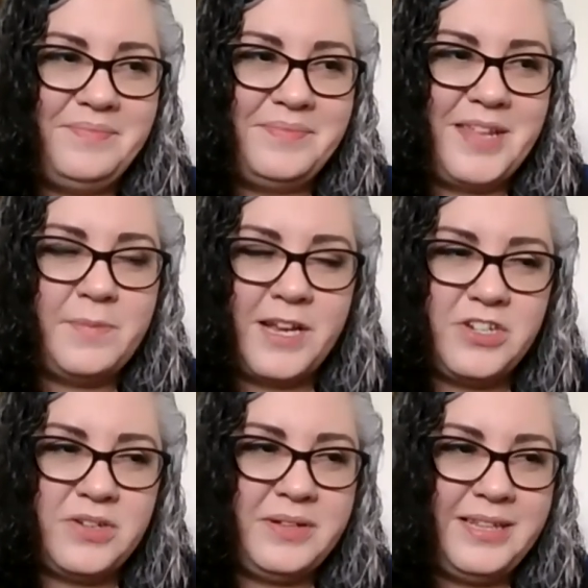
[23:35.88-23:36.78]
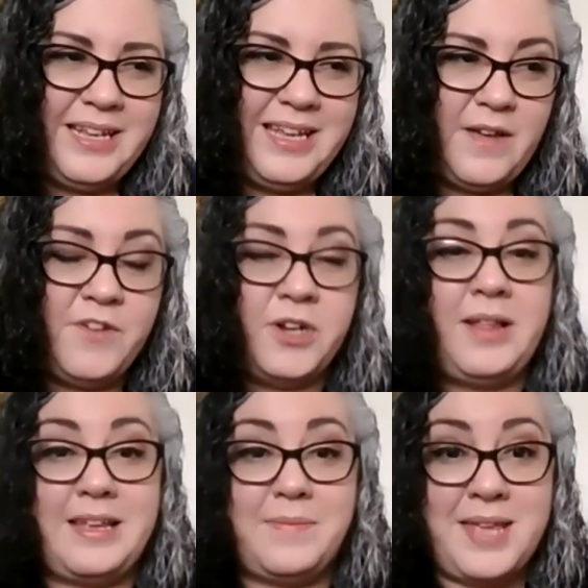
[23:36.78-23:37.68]
Especially if you're
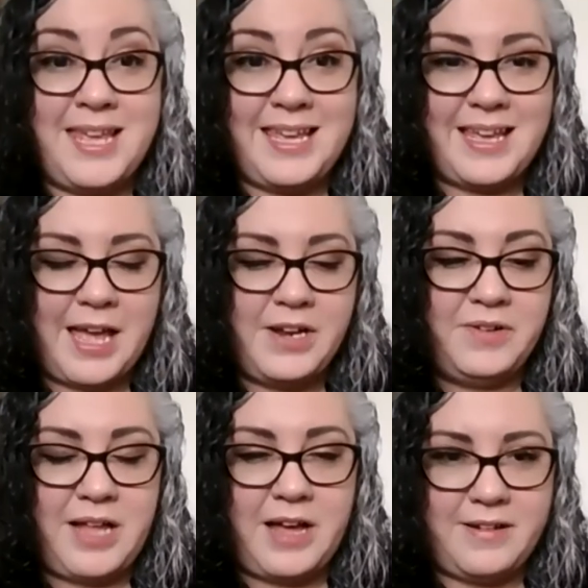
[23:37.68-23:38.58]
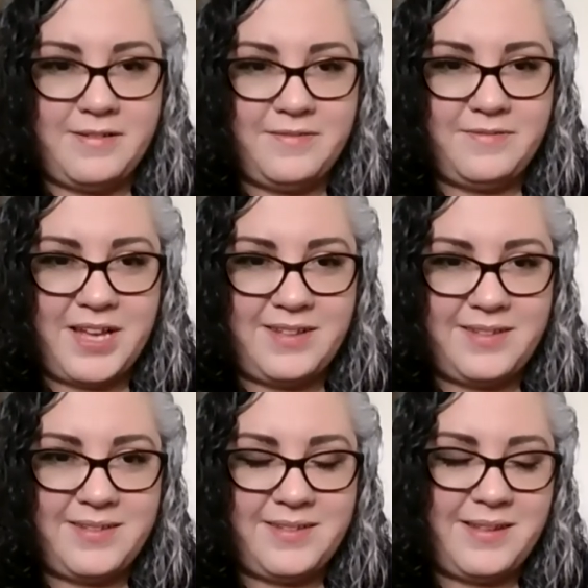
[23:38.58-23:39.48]
like me, I know a lot of us
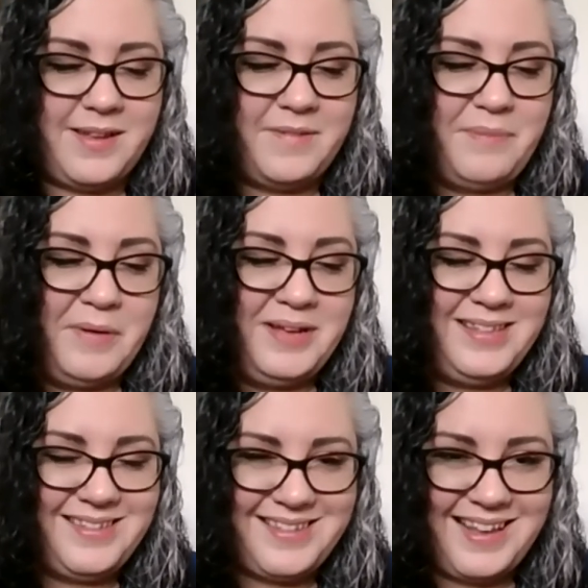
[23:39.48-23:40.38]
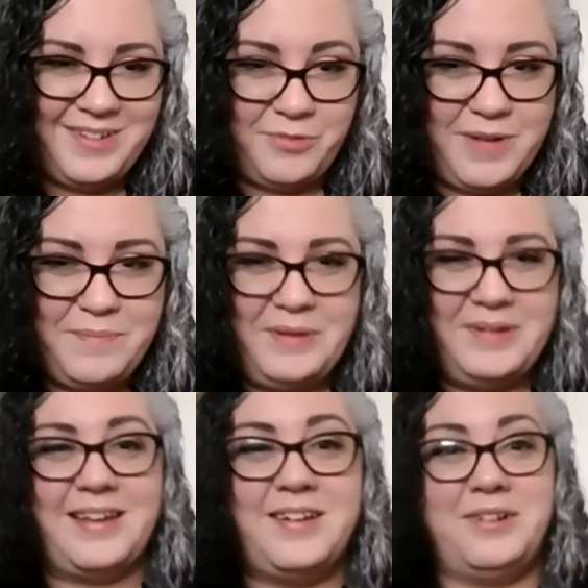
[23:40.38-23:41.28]
poets, we
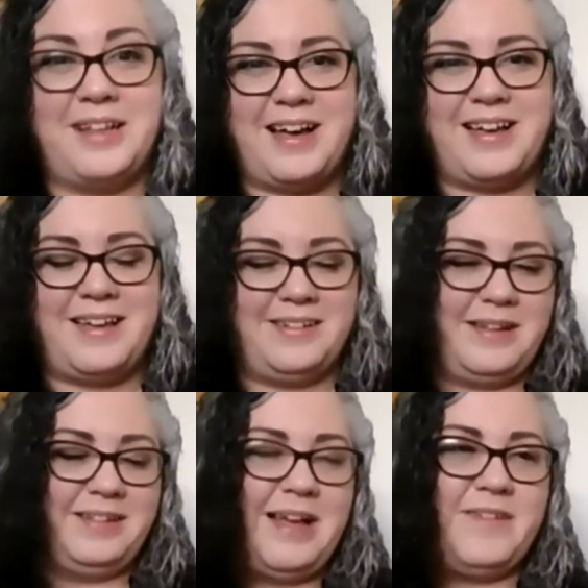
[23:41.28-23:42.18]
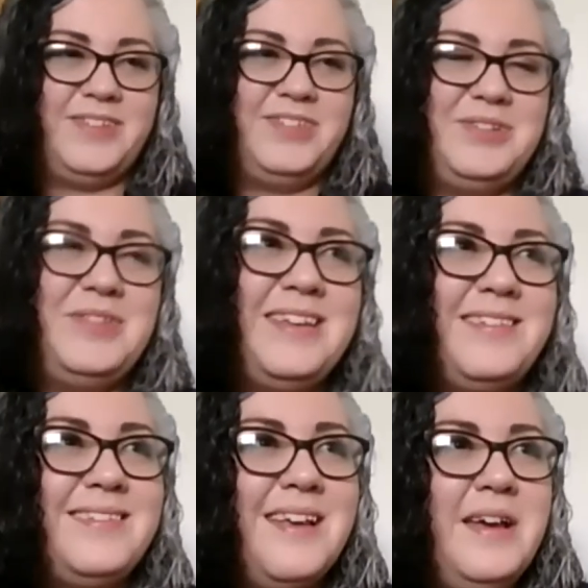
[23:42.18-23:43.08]
poets, I know a lot of us do
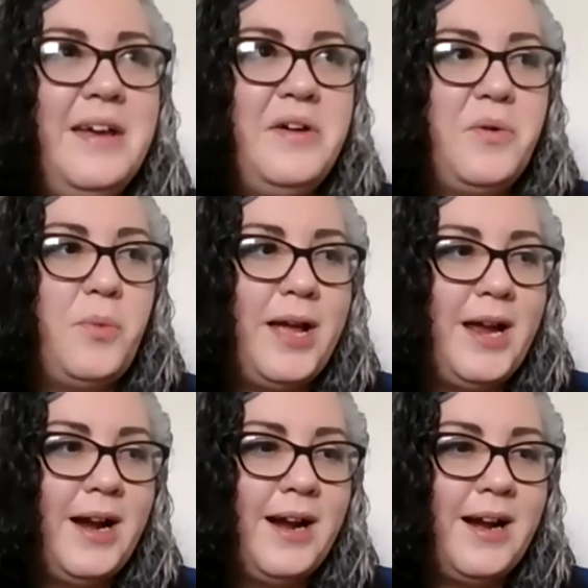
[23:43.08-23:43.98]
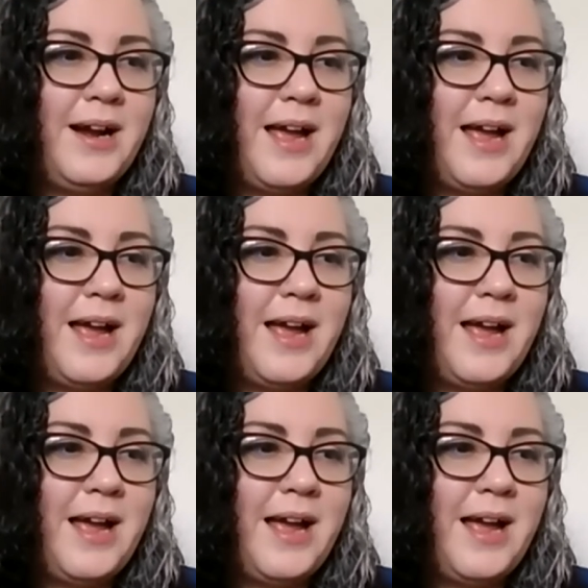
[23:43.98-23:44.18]
this where,